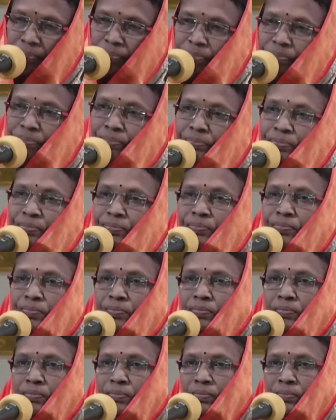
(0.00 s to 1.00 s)

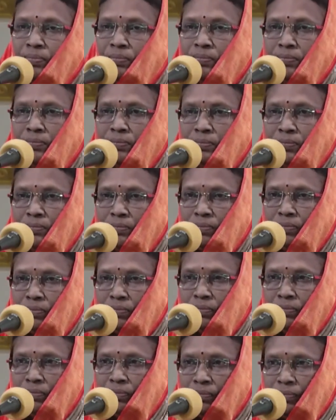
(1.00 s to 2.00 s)

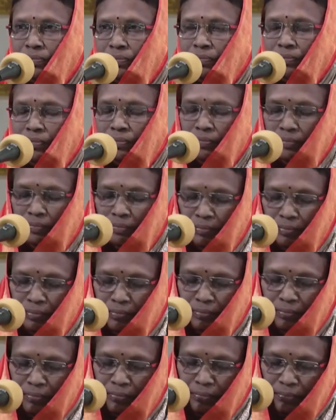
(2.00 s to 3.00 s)

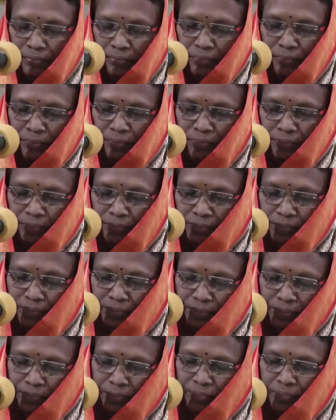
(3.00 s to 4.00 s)

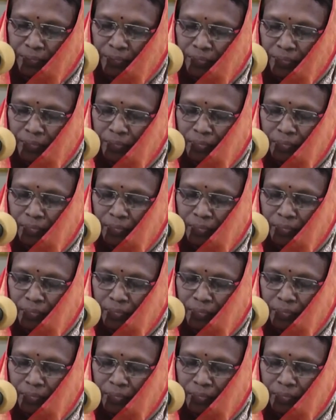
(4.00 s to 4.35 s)
(no one is talking)